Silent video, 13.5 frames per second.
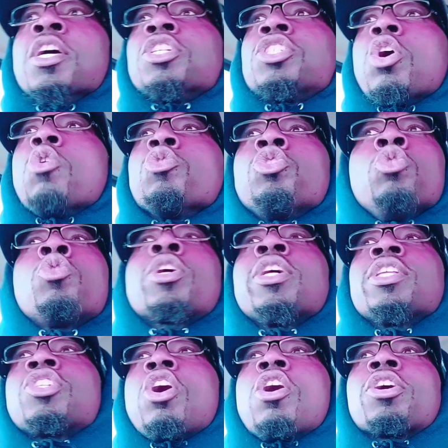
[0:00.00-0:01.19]
so you
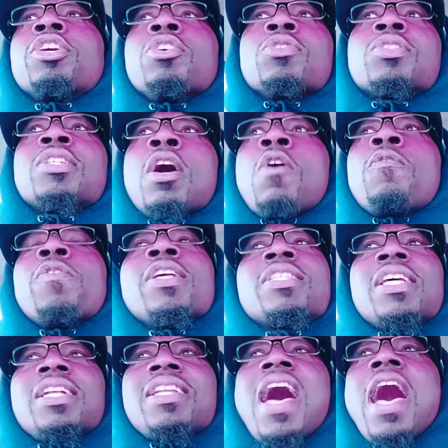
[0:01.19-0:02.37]
can talk yourself
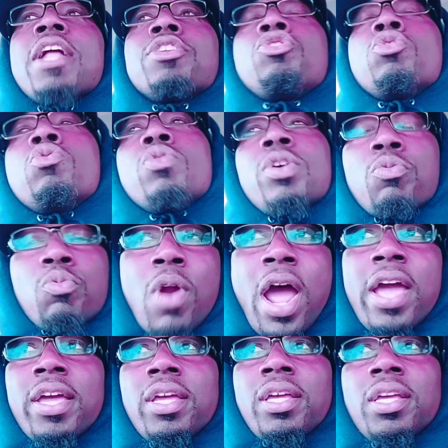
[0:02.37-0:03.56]
into not doing
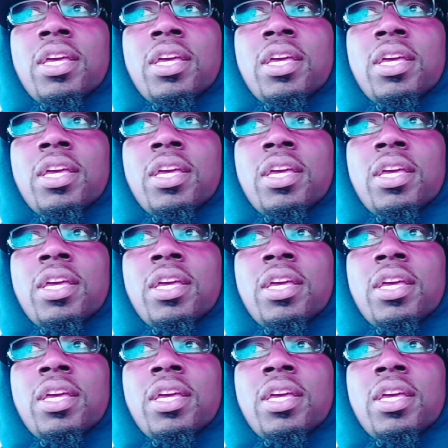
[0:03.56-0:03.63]
right